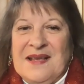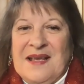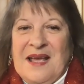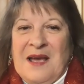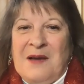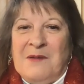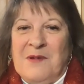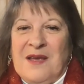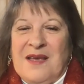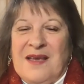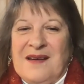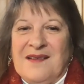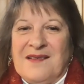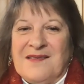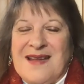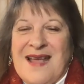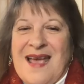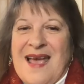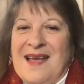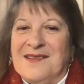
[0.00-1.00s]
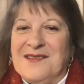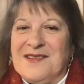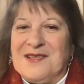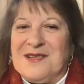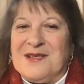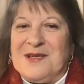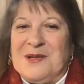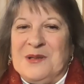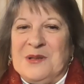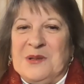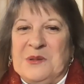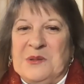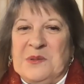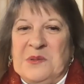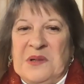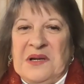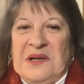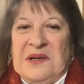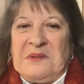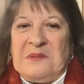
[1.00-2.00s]
and we get attached
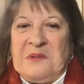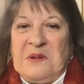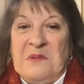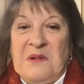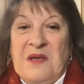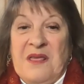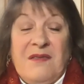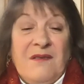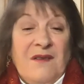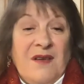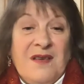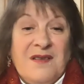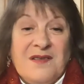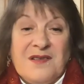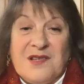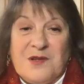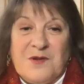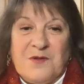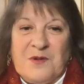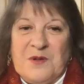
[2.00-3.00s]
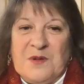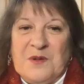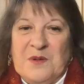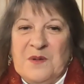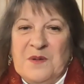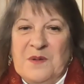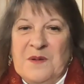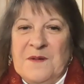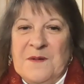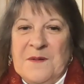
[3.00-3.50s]
to uh, what we think is true.